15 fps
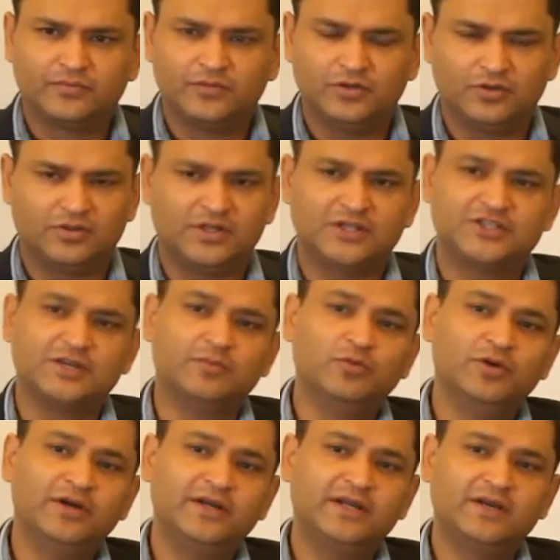the
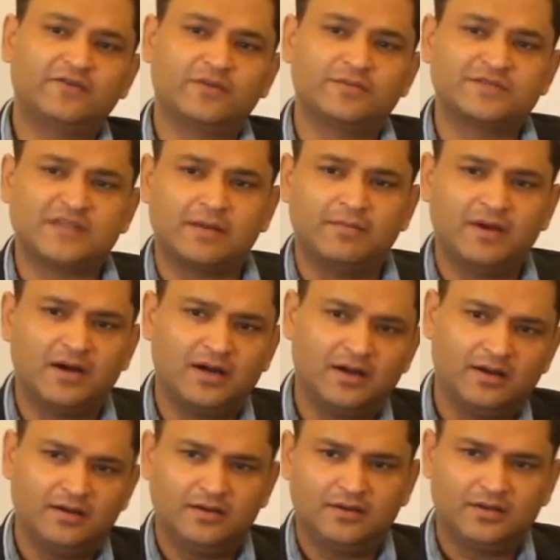Jammu area from
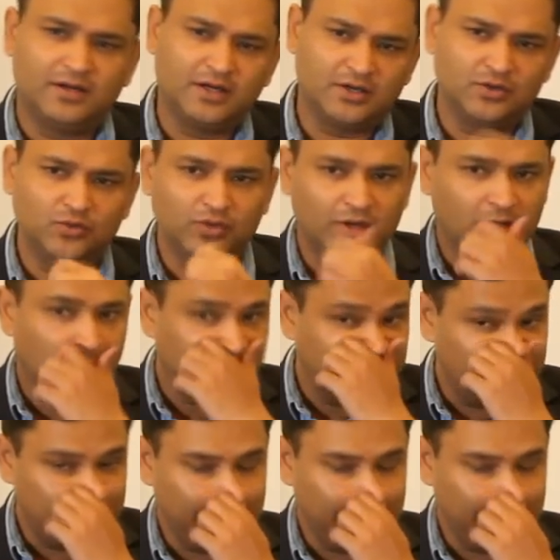Samba, Akhnur and all that.